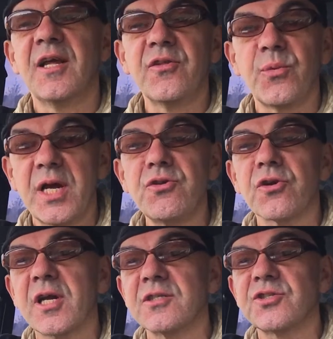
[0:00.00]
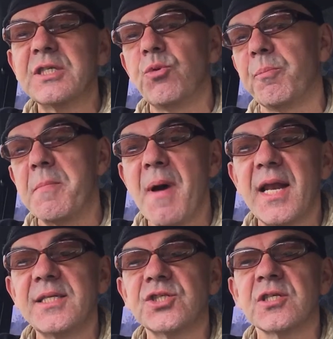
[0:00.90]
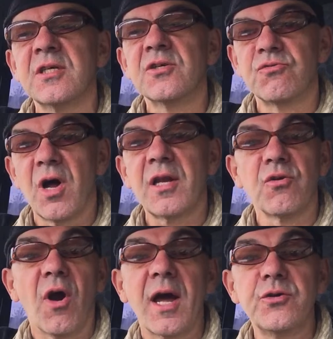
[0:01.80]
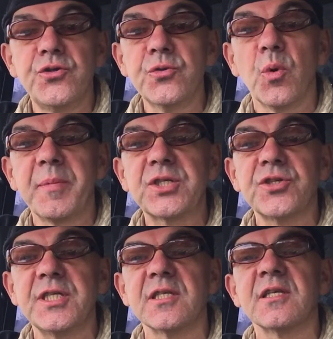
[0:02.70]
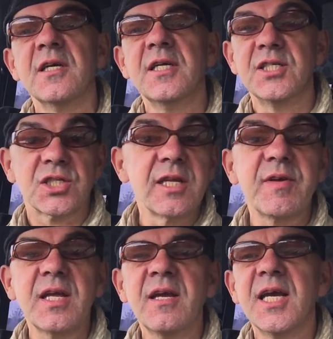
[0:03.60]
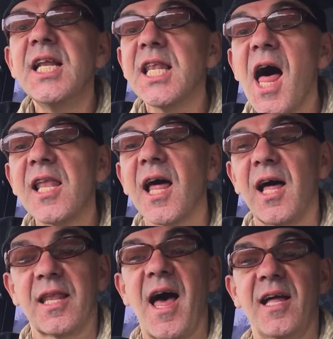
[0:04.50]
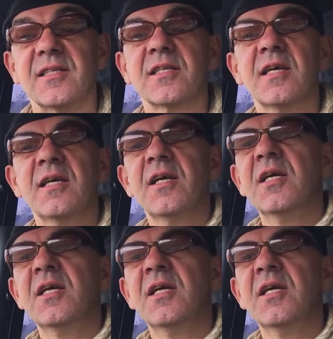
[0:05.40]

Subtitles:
in the way your country will be managed, run, or how you will be treated is living in La La Land.